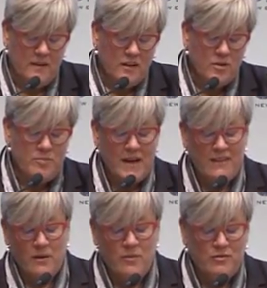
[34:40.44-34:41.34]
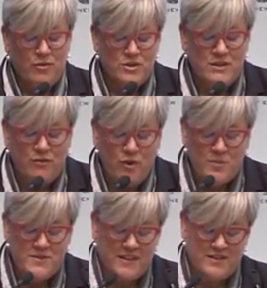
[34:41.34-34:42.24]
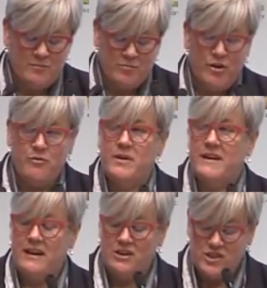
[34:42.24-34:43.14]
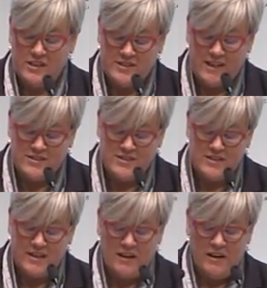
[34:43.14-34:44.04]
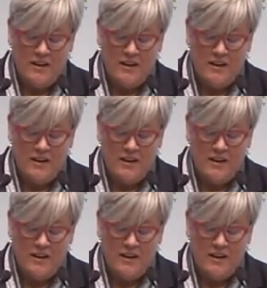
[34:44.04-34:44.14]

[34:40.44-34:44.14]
Compare that with the 44% improvement in energy intensity